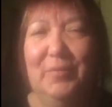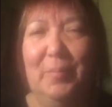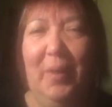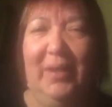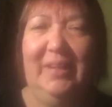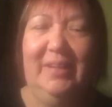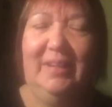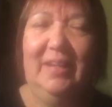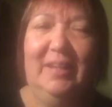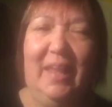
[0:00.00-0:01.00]
everybody.
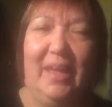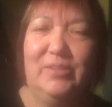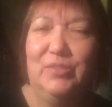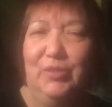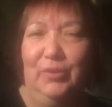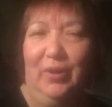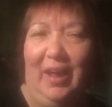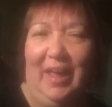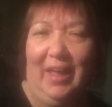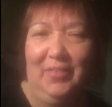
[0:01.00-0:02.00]
Uh, last year,
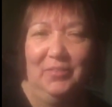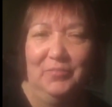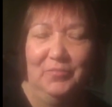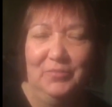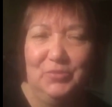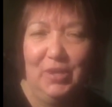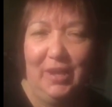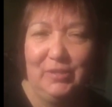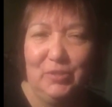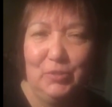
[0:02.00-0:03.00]
I had the
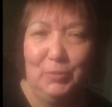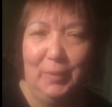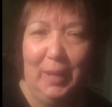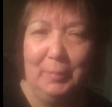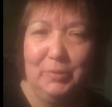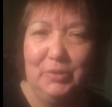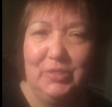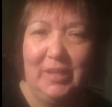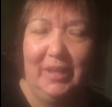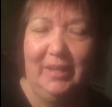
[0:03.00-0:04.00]
chance to be able to
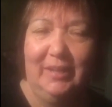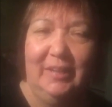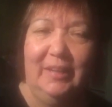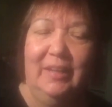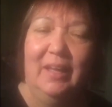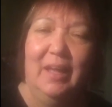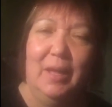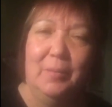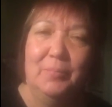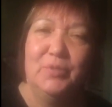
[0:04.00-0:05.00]
take
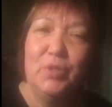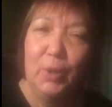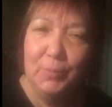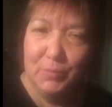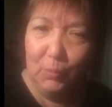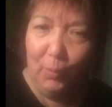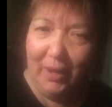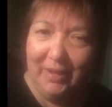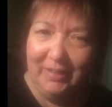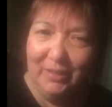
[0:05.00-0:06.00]
um, the Totem's
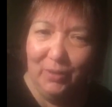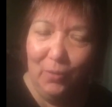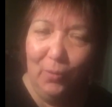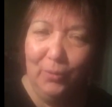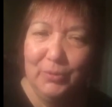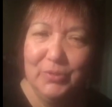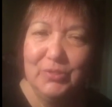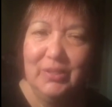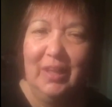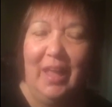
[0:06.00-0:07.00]
Awakening
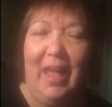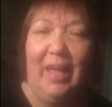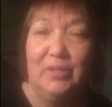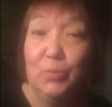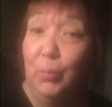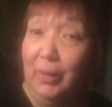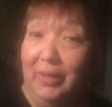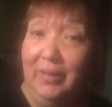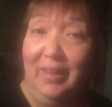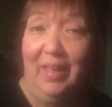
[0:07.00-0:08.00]
course, as
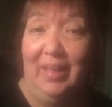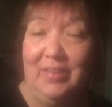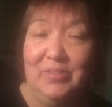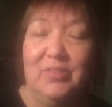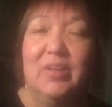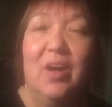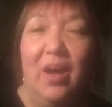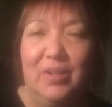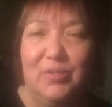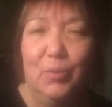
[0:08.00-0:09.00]
well as the
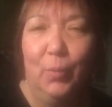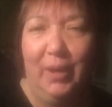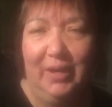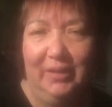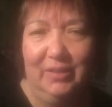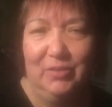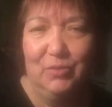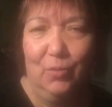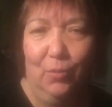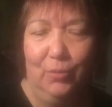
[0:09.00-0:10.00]
Goddess Awakenings
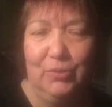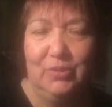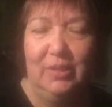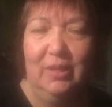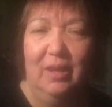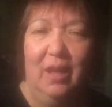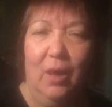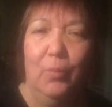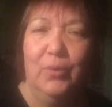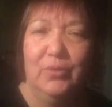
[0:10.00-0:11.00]
course
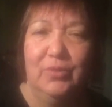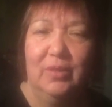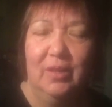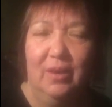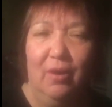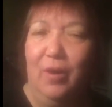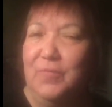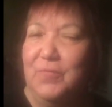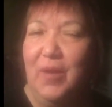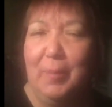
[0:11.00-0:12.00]
uh, with uh,
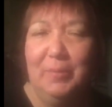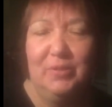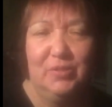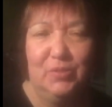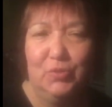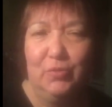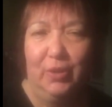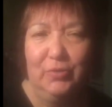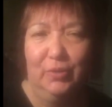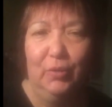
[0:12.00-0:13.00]
our fabulous
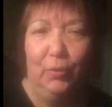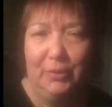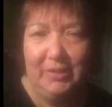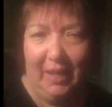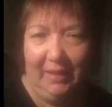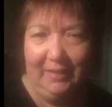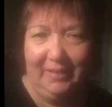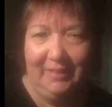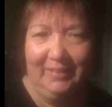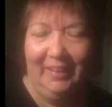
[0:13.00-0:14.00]
instructor, Laura
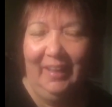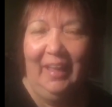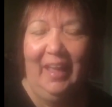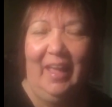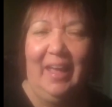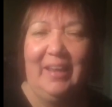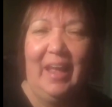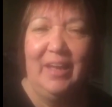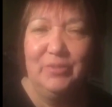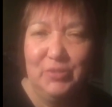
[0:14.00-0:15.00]
Daligan. And
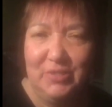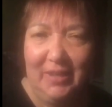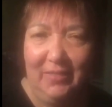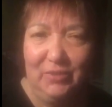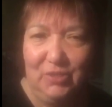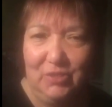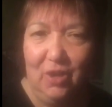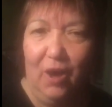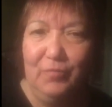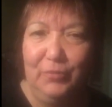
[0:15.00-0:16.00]
I understand that she's
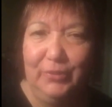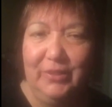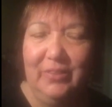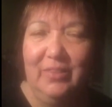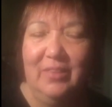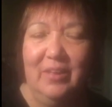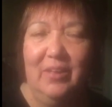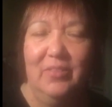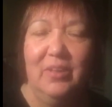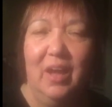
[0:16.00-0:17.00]
offering
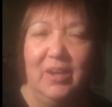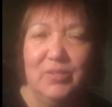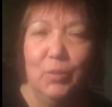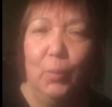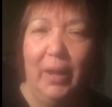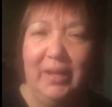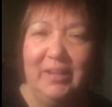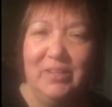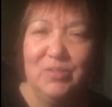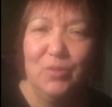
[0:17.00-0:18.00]
uh, the Goddess
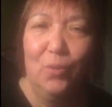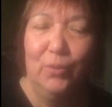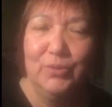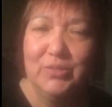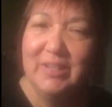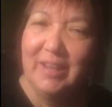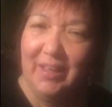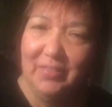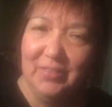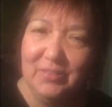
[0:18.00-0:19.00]
Awakenings course
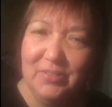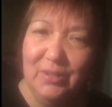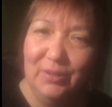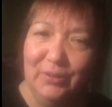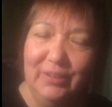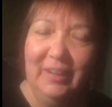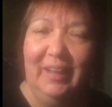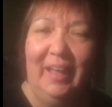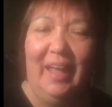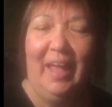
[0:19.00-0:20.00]
again this year
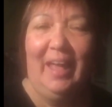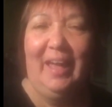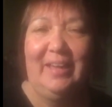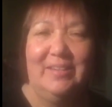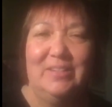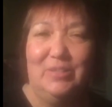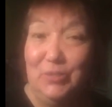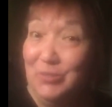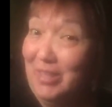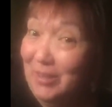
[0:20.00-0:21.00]
and in
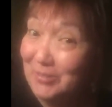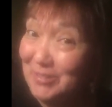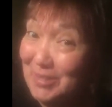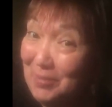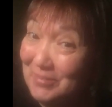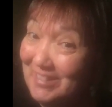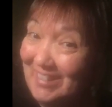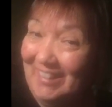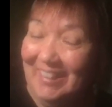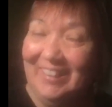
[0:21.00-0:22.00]

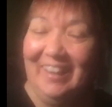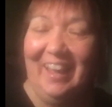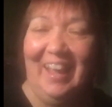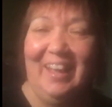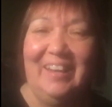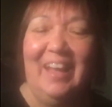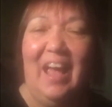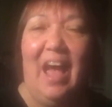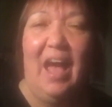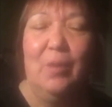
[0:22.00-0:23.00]
2017. And
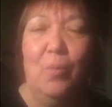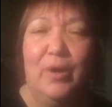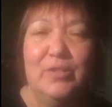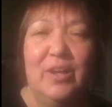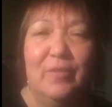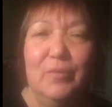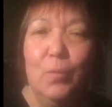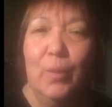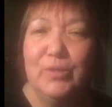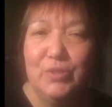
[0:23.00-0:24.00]
I want
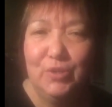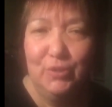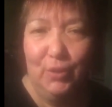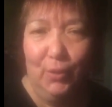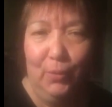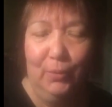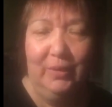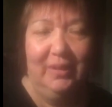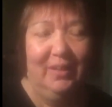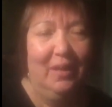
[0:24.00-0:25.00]
everyone to know
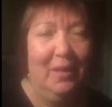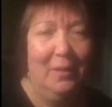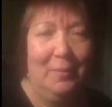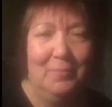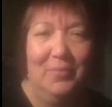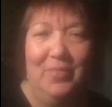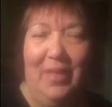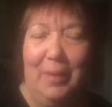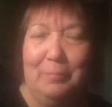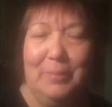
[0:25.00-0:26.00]
um,
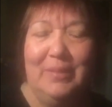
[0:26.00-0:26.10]
that